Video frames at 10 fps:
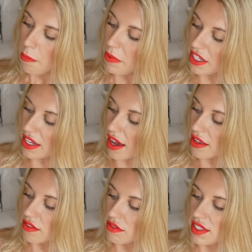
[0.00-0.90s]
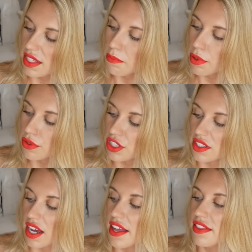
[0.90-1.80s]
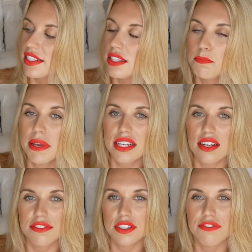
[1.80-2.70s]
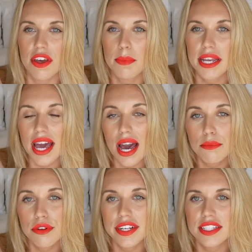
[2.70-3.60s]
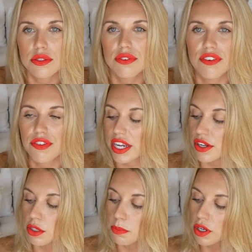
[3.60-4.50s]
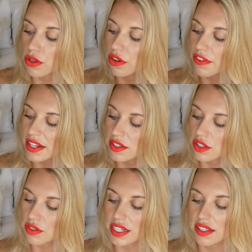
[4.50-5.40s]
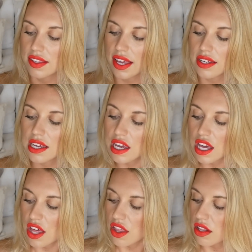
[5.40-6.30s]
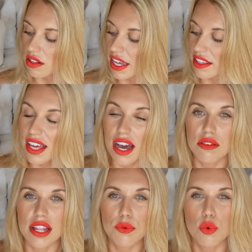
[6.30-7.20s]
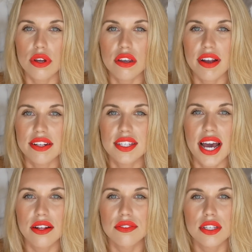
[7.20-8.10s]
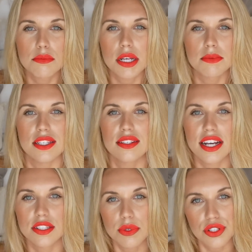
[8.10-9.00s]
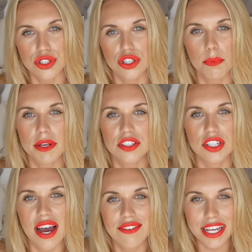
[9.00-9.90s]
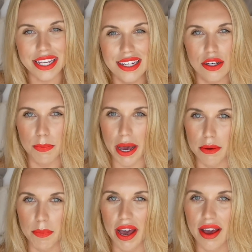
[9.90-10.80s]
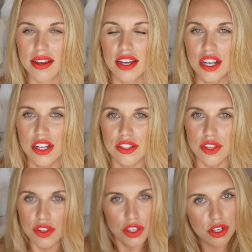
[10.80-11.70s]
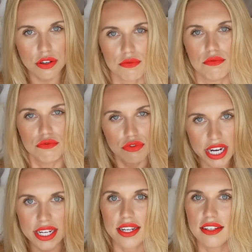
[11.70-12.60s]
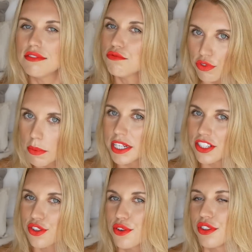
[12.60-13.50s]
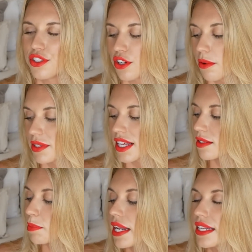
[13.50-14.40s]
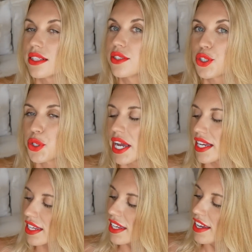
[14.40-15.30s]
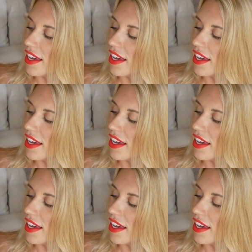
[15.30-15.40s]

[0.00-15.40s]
But yeah, simple design. This is big enough to fit my camera in, so if ever I go to blogger events or anything like that, like walking around town, sometimes it's nice when you're shopping to have like a little backpack so that you can really rummage through the shops. That's my little trick.